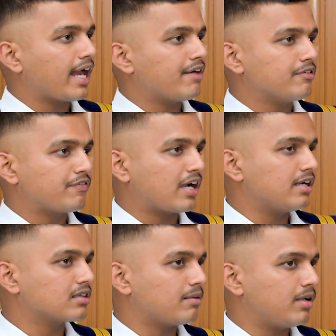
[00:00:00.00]
I have a
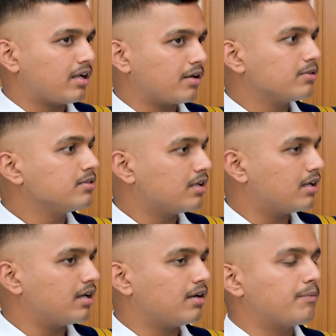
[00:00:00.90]
friend in Tamil
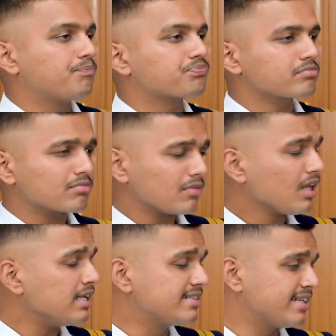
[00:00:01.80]
Nadu,
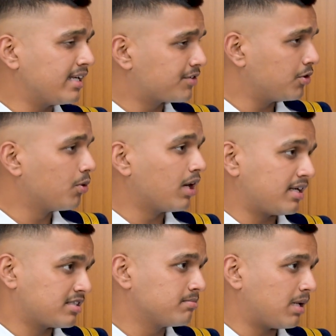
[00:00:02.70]
CSU
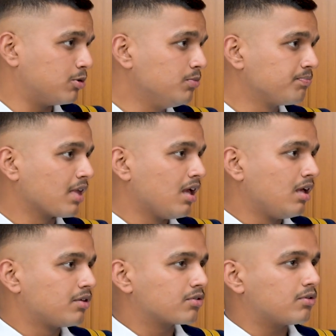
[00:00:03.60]
Harshad Babu.
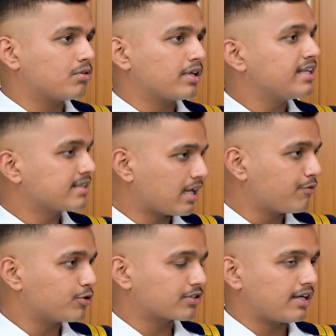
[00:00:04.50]
So he's an
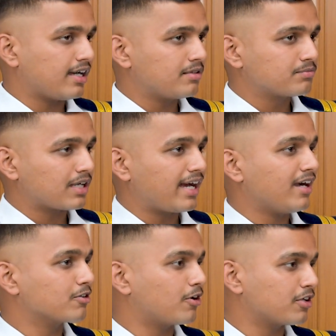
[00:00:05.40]
Air Force cadet. I
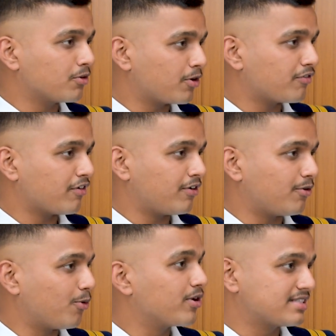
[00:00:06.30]
had gotten hold of
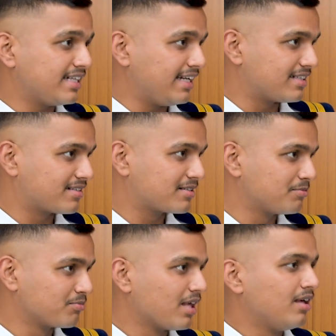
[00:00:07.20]
a OSD list,
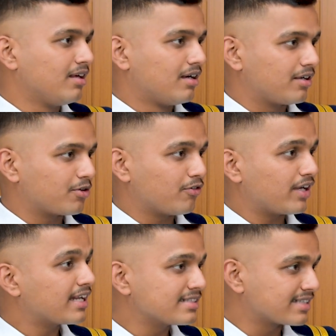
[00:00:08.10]

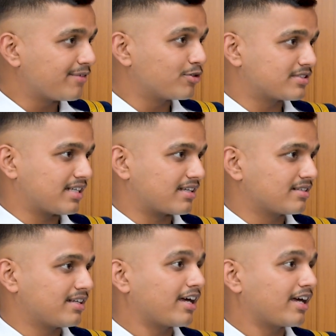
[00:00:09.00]
where his name was there.